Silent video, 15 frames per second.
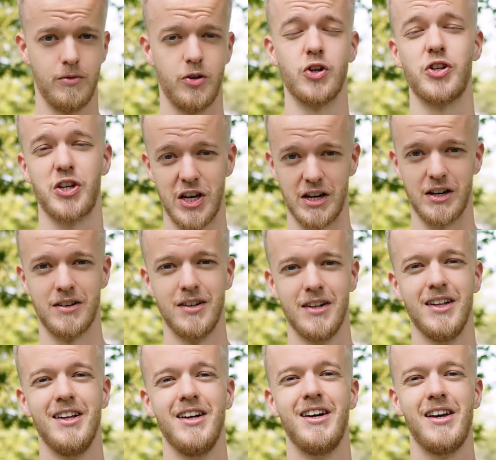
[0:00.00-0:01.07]
Just kidding.
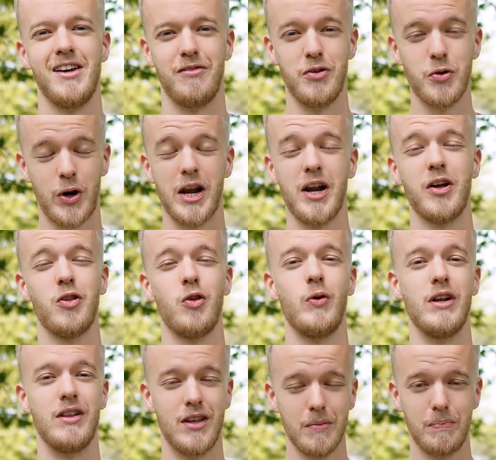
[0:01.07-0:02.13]
If you cannot do
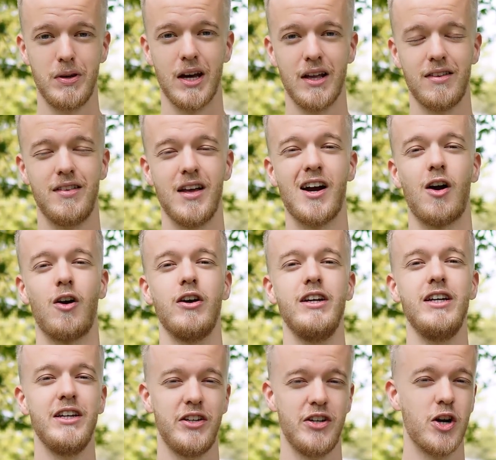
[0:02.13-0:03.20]
a dip yet, there are
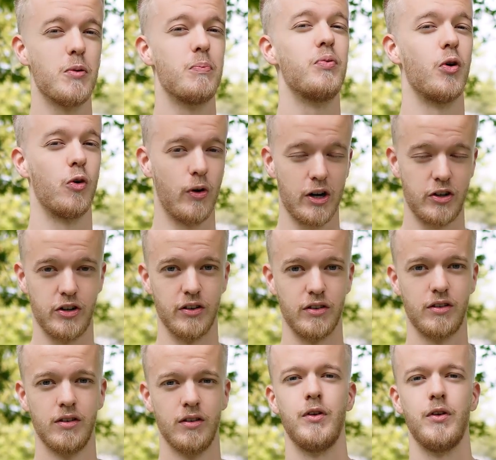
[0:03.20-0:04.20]
easier progressions.